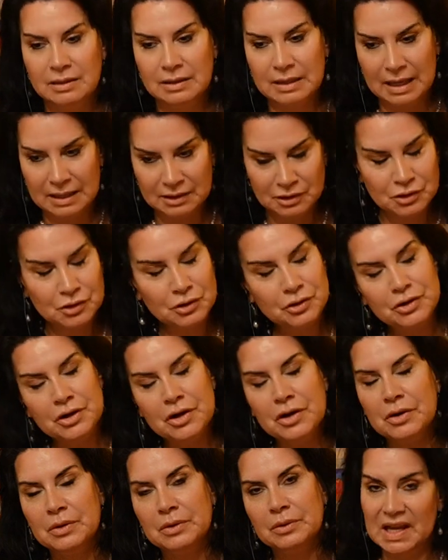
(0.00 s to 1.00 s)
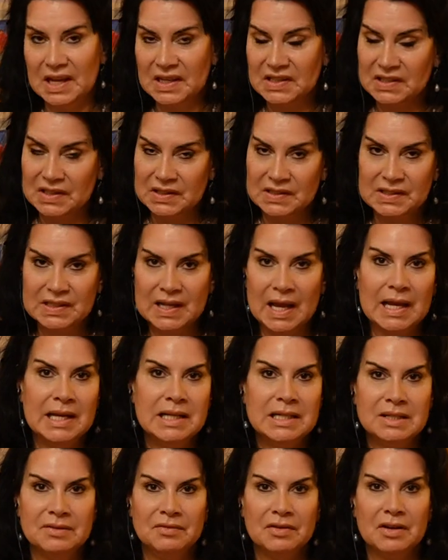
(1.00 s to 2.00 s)
Yes or no? It's a
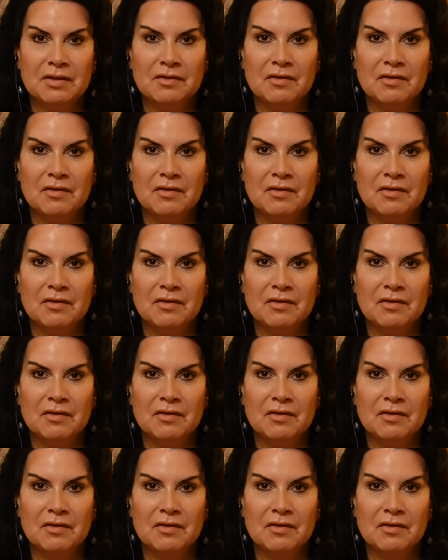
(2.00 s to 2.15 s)
scientific